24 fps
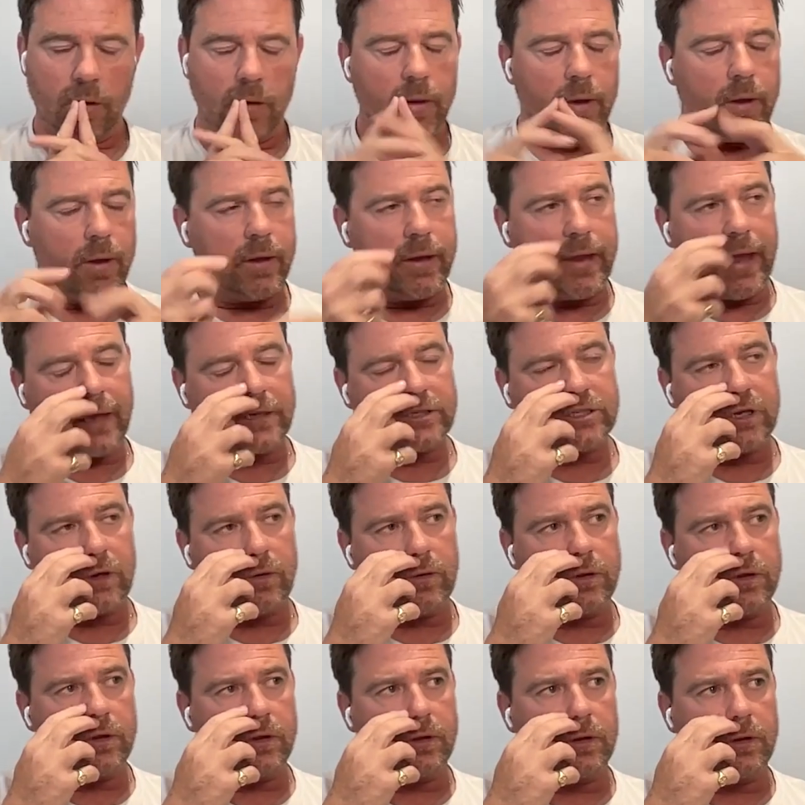Yeah. So
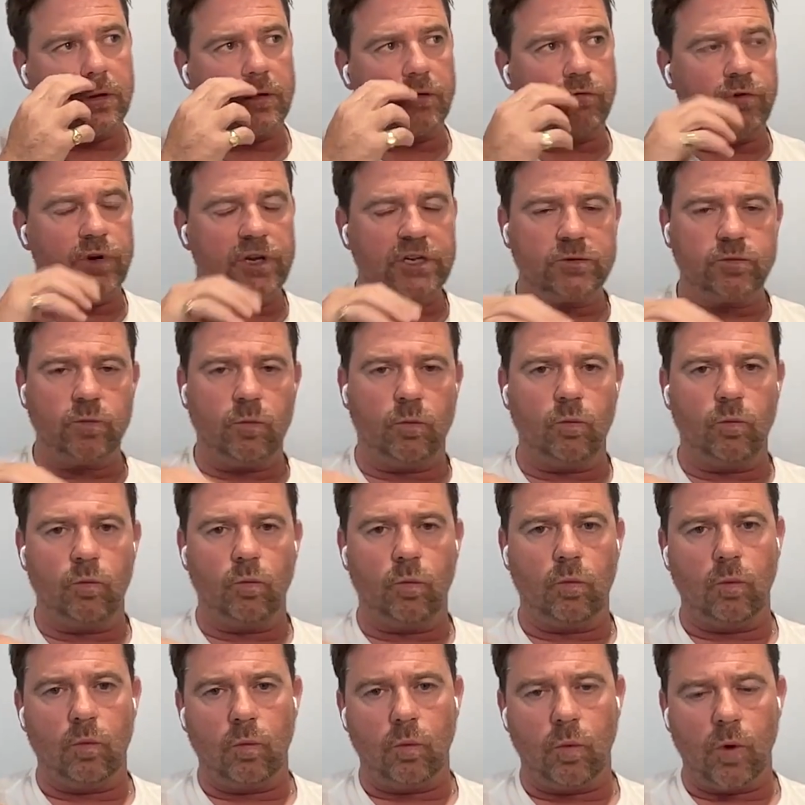the, the reason
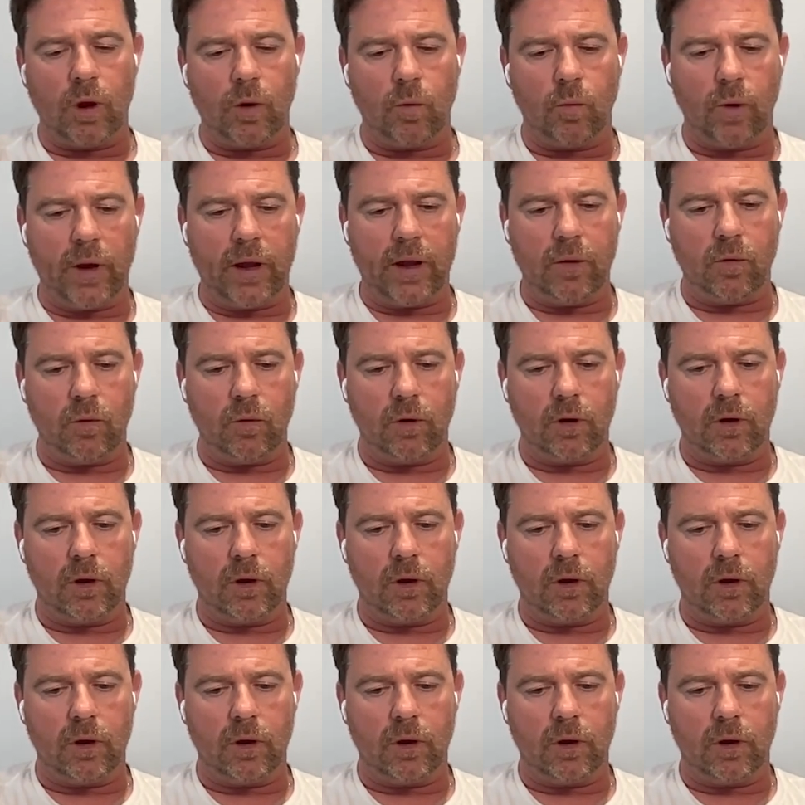we, we